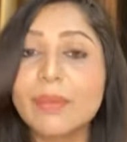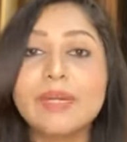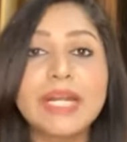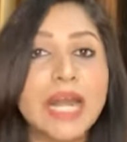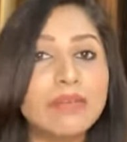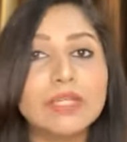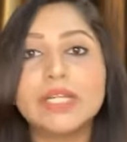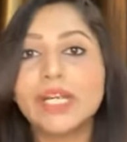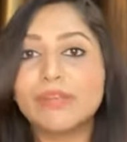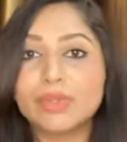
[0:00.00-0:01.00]
But I
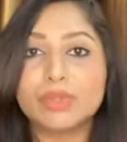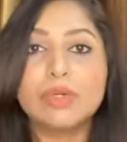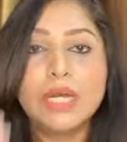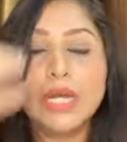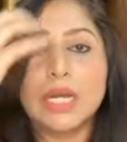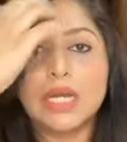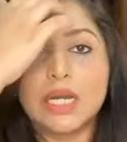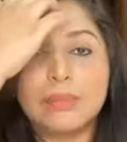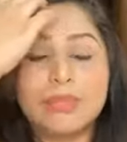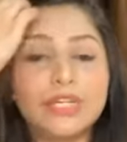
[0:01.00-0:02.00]
will give you
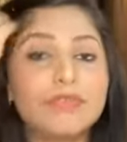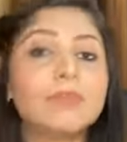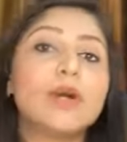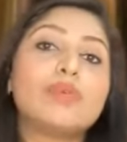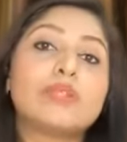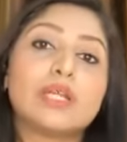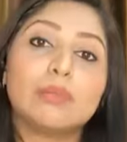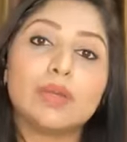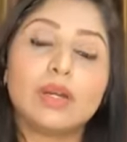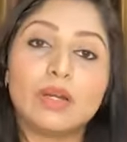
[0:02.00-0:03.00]
a brief about
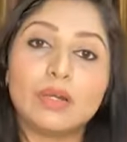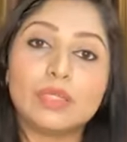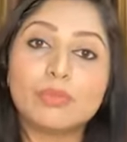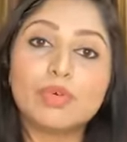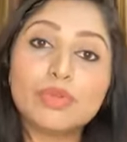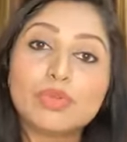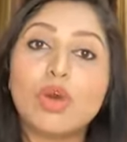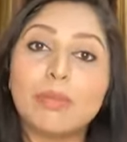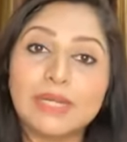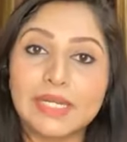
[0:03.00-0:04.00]
some the most
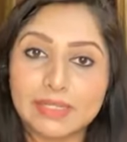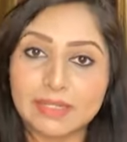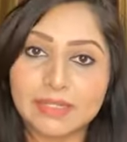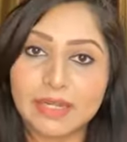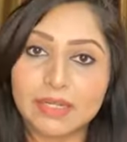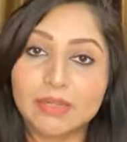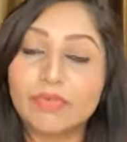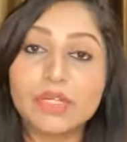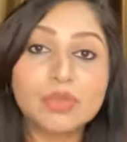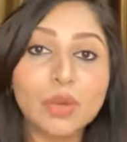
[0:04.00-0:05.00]
common lasers, and the
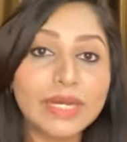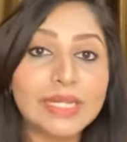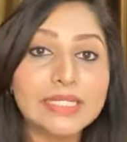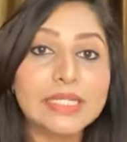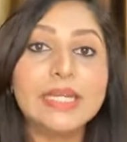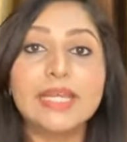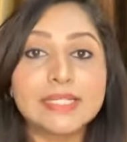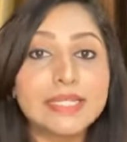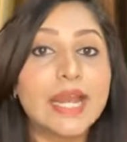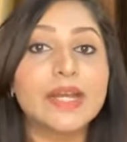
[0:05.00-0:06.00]
first one is the
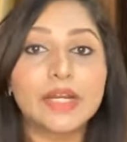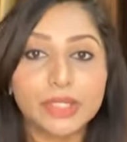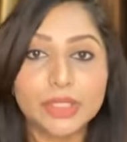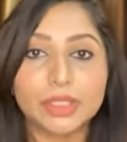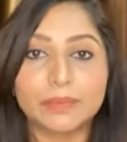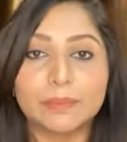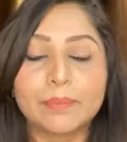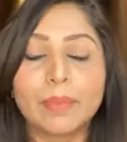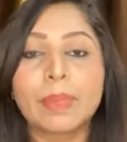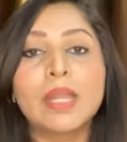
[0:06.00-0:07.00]
laser hair reduction.
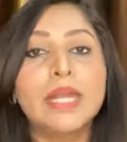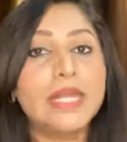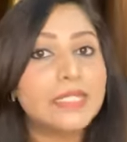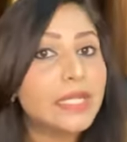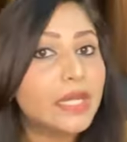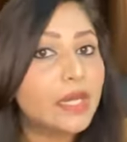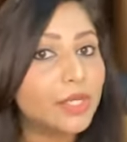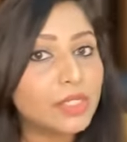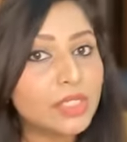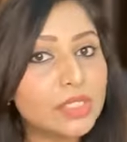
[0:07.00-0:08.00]
Laser hair
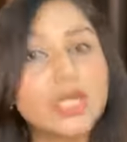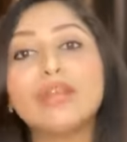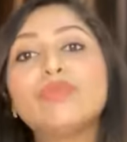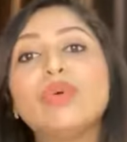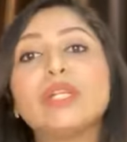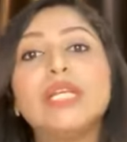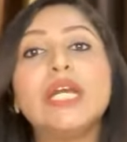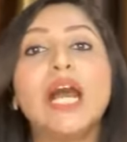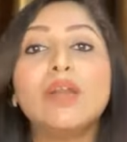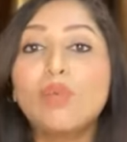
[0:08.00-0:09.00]
reduction is done for
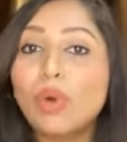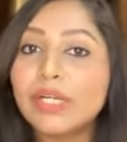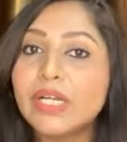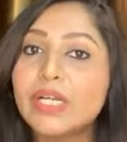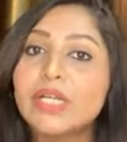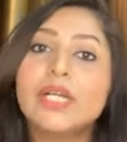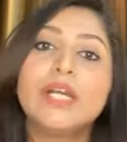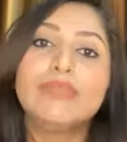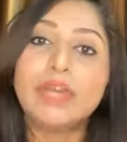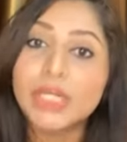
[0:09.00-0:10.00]
the unwanted
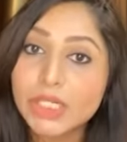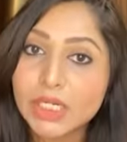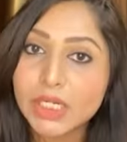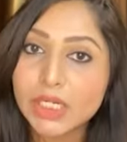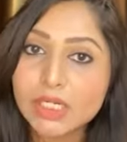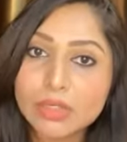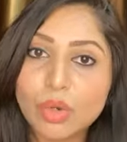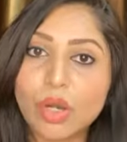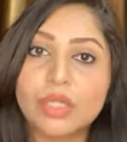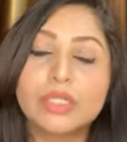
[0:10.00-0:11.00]
facial hairs
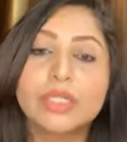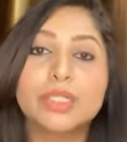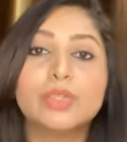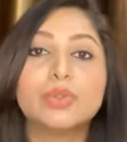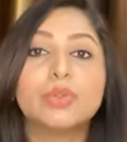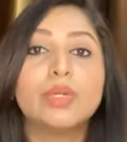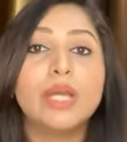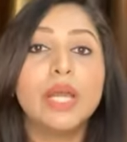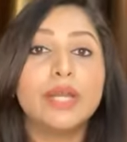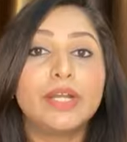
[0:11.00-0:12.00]
or to
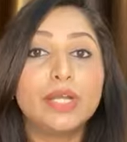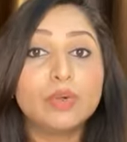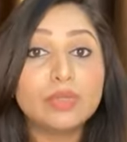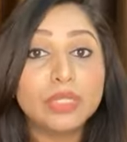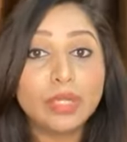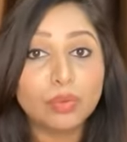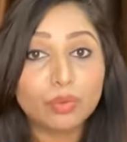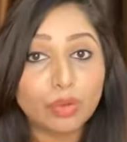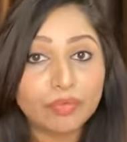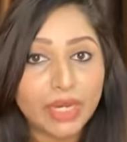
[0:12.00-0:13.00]
reduce the
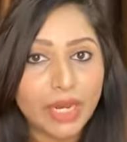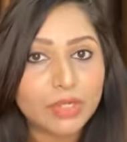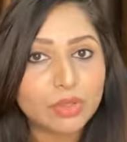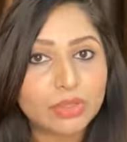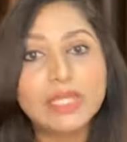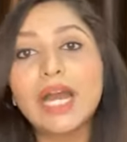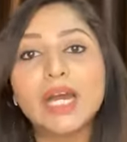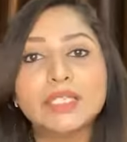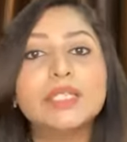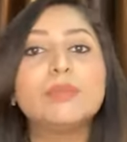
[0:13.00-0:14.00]
growth of the hairs on the
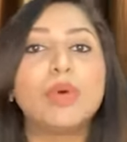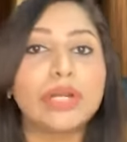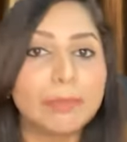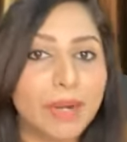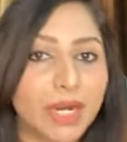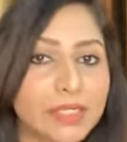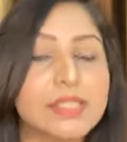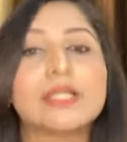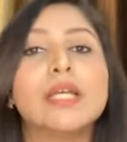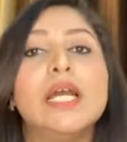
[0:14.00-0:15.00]
other body parts.